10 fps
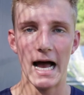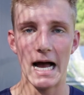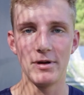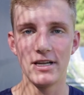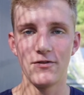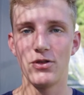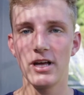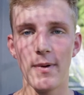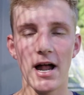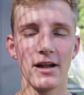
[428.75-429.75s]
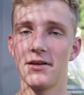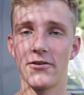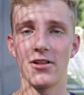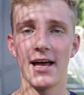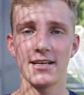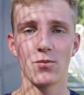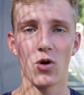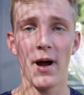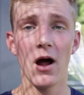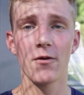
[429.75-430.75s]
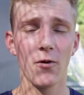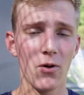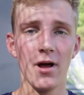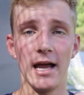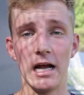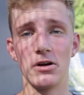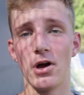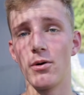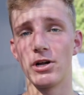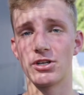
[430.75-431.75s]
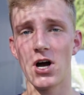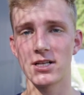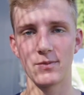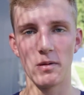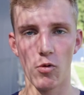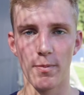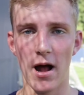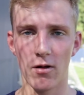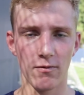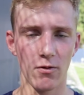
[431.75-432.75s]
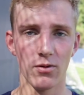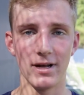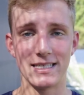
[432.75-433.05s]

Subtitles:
I mean, if you think about it, if your legs are more powerful, ergo your shots are gonna be more powerful.